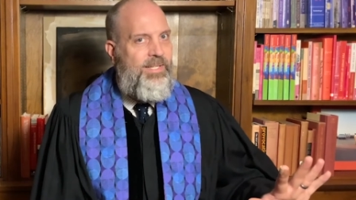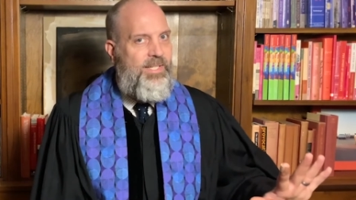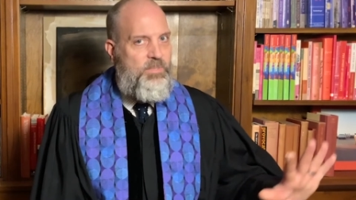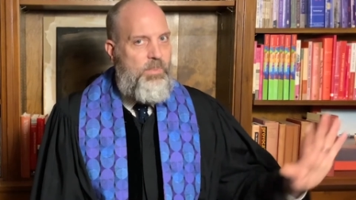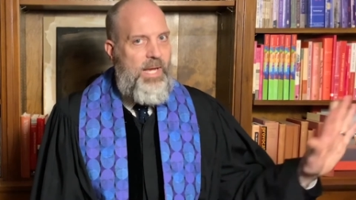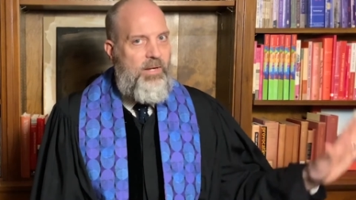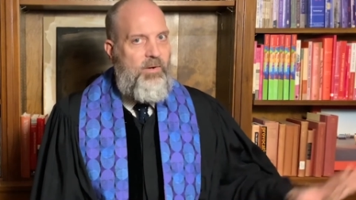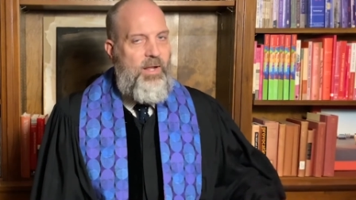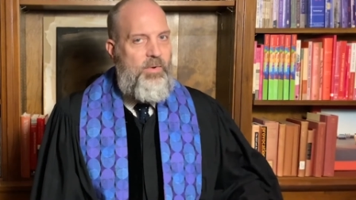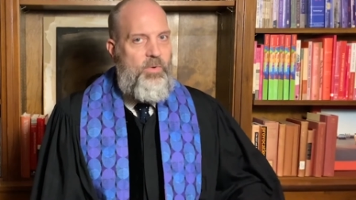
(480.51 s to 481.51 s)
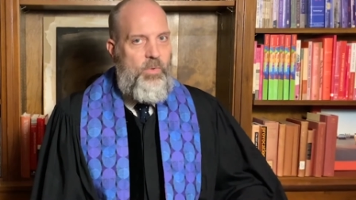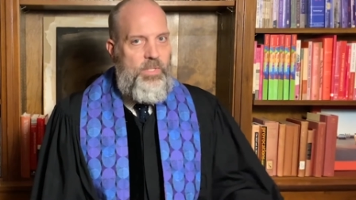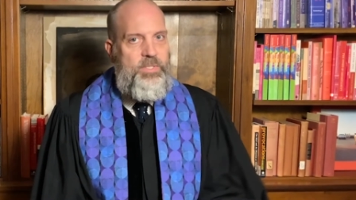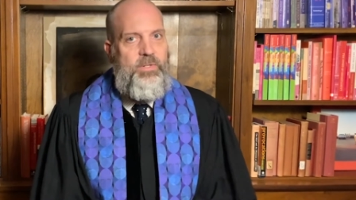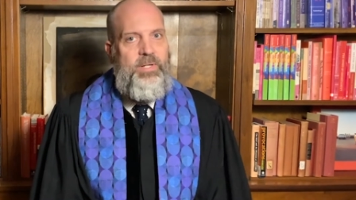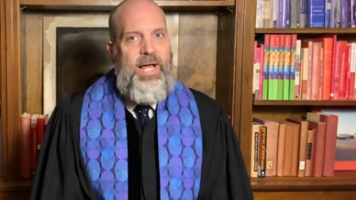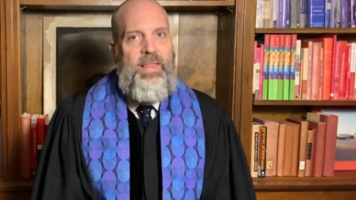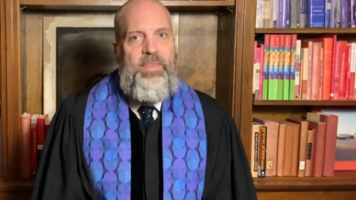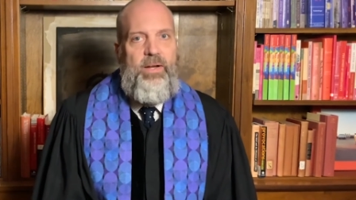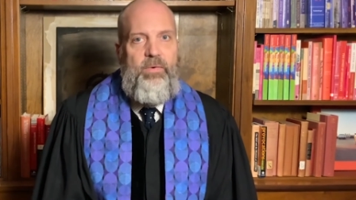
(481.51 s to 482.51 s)
it's background noise or
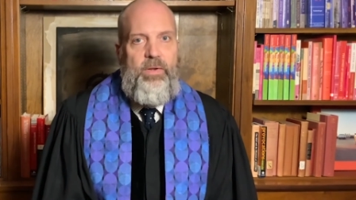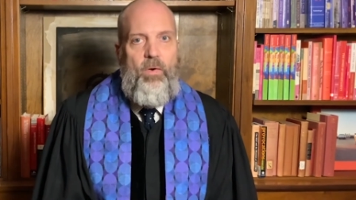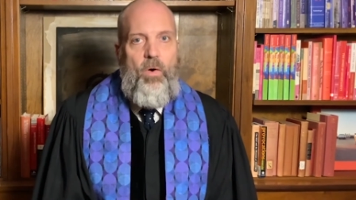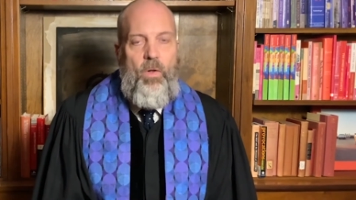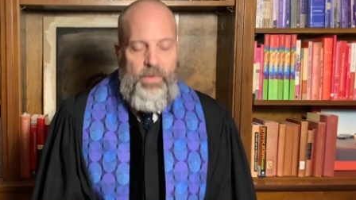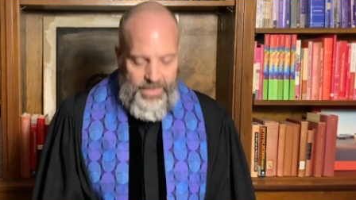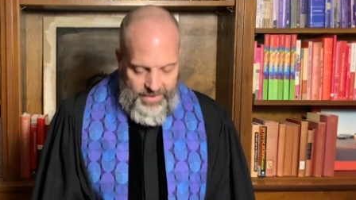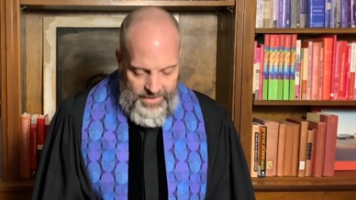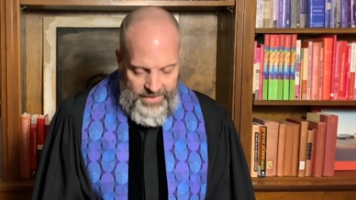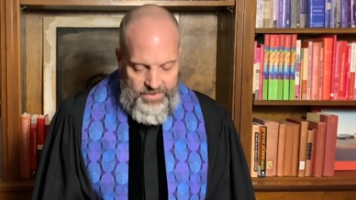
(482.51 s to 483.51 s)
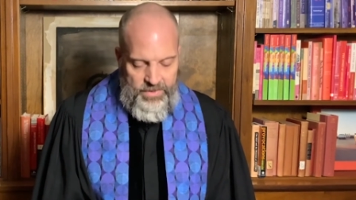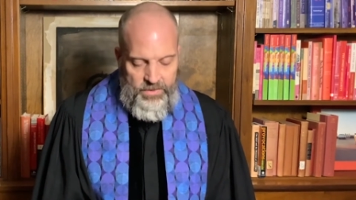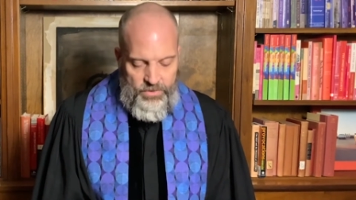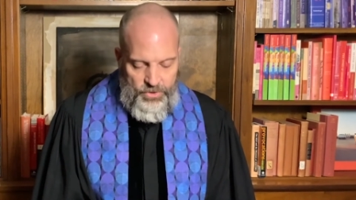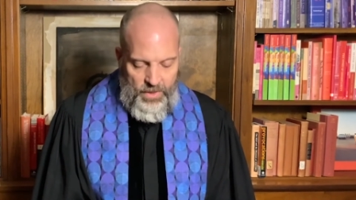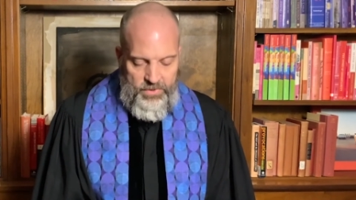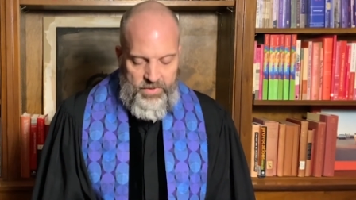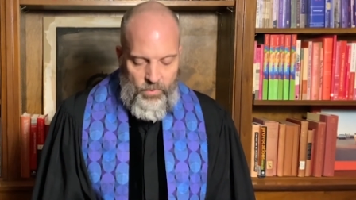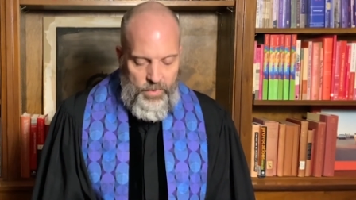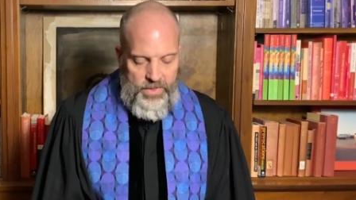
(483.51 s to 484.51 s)
not there at all. It isn't just
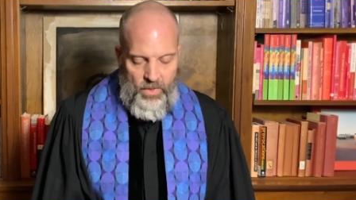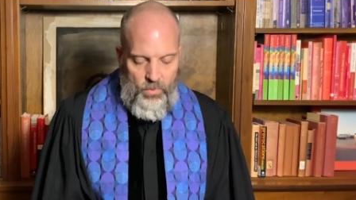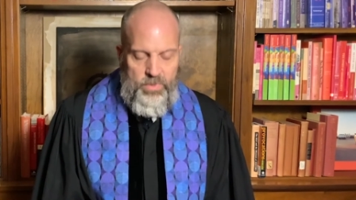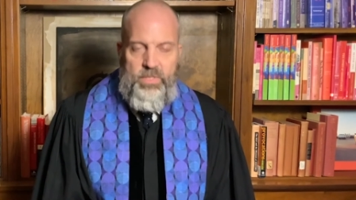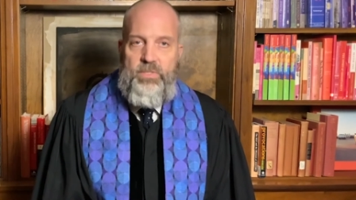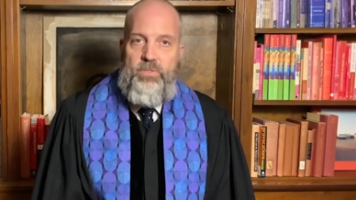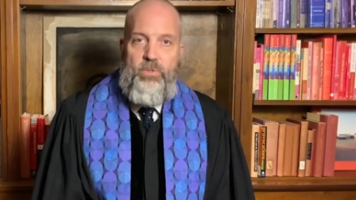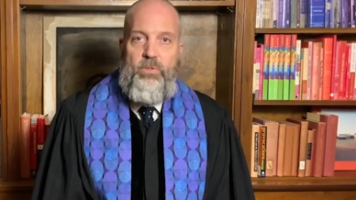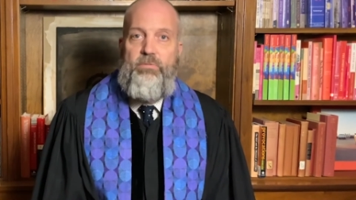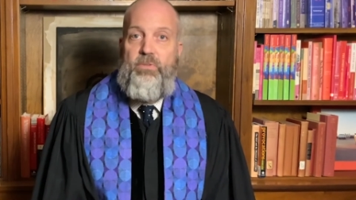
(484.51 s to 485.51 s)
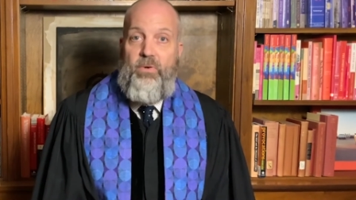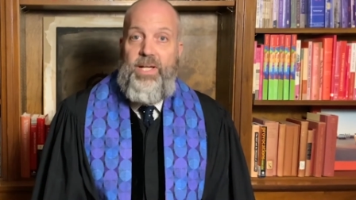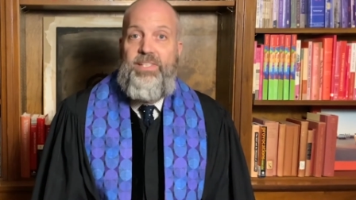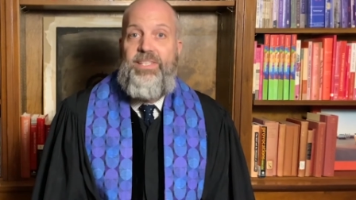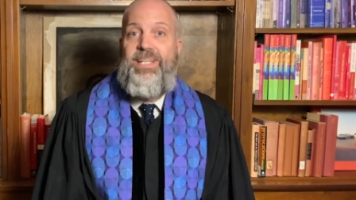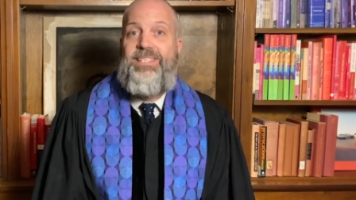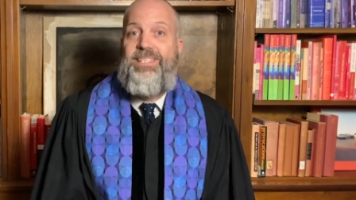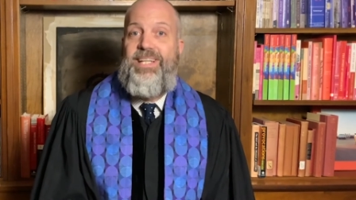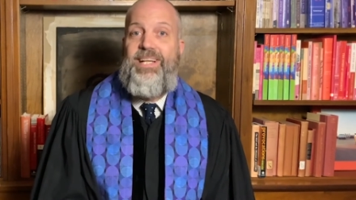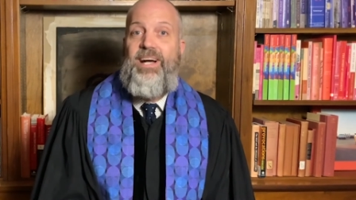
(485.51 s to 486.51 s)
that we don't deserve grace, it's
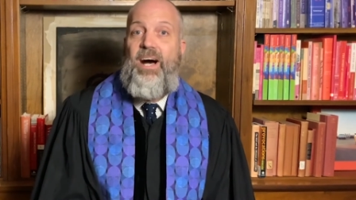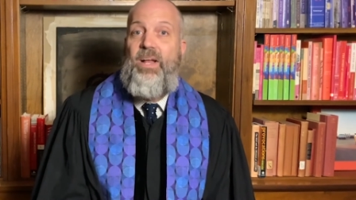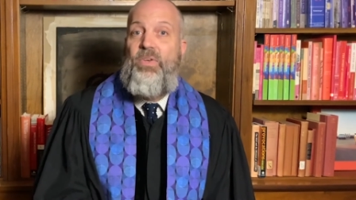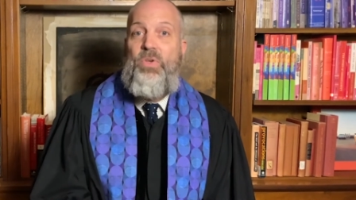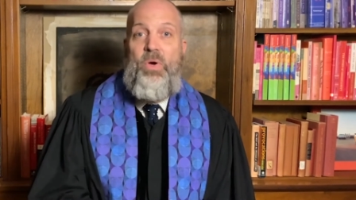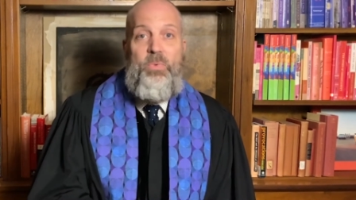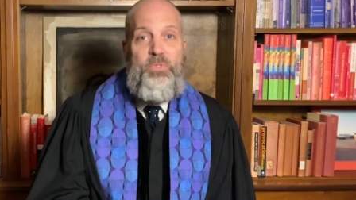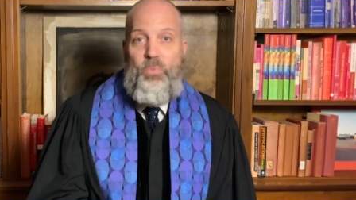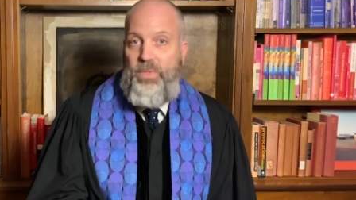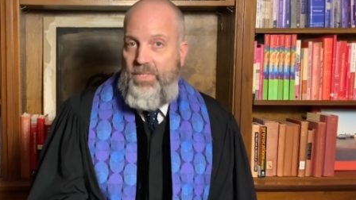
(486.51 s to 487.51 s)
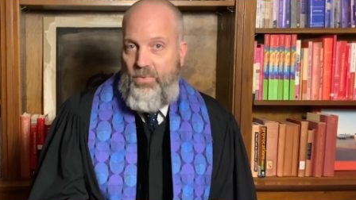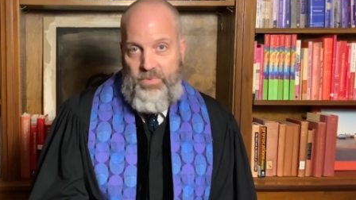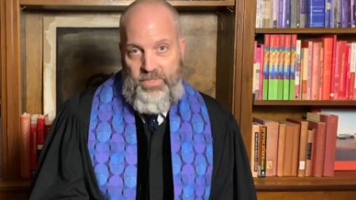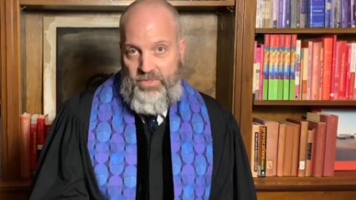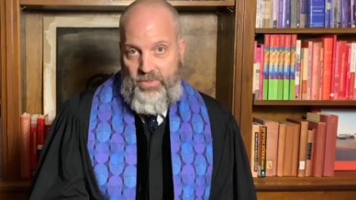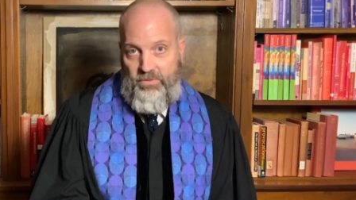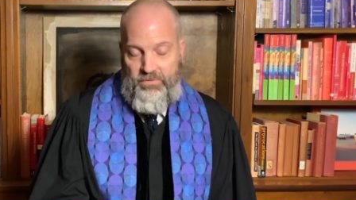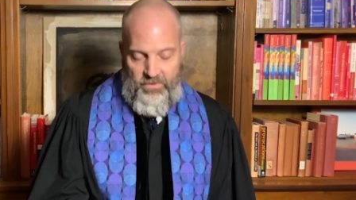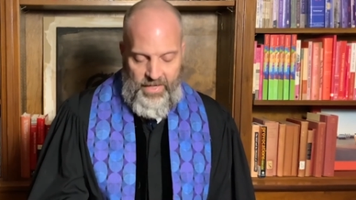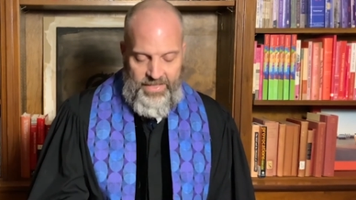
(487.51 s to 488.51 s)
that God knows we don't deserve
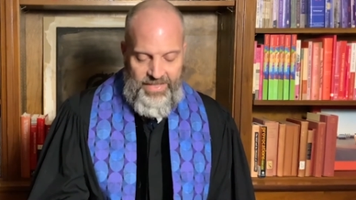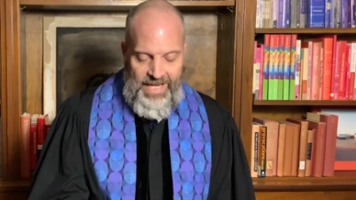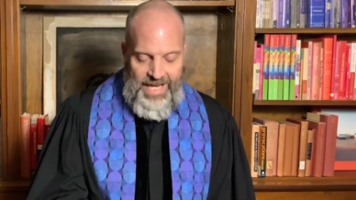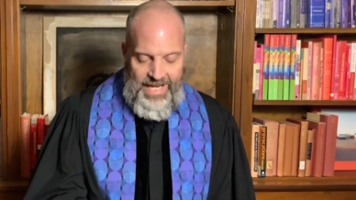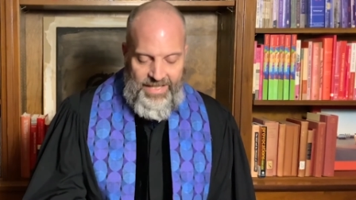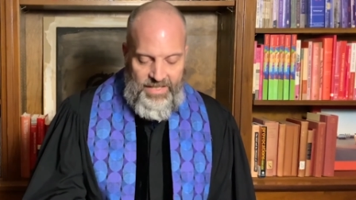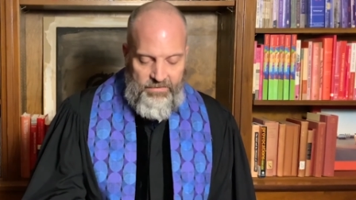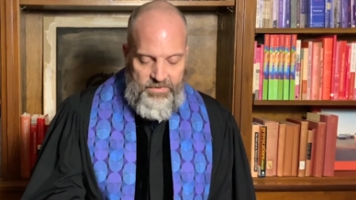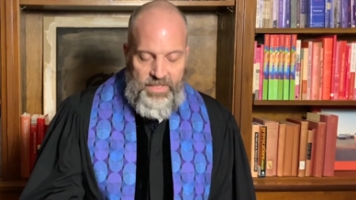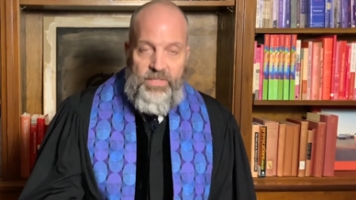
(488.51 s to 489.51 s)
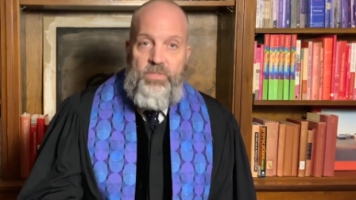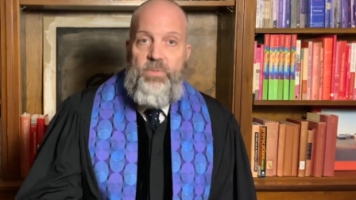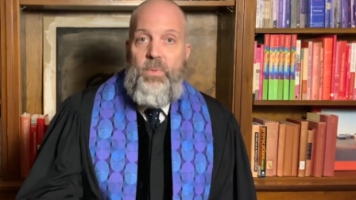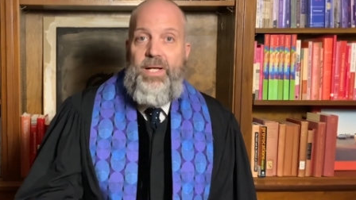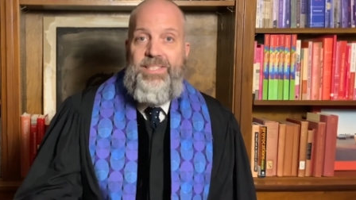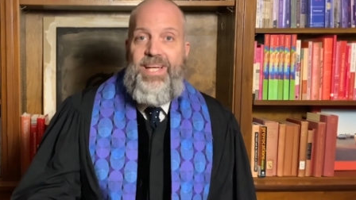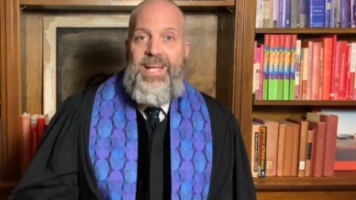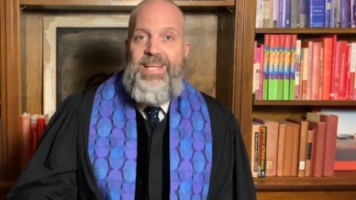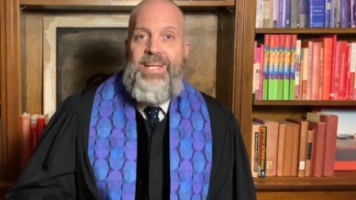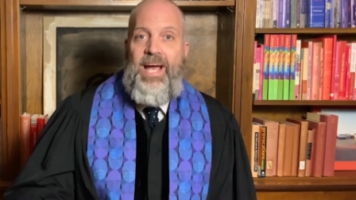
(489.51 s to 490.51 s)
grace and gives it to us
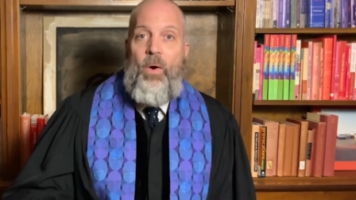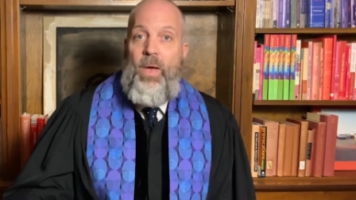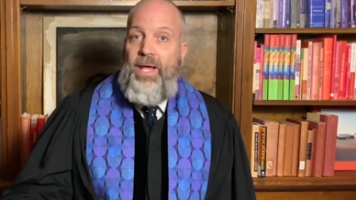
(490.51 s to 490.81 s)
anyhow.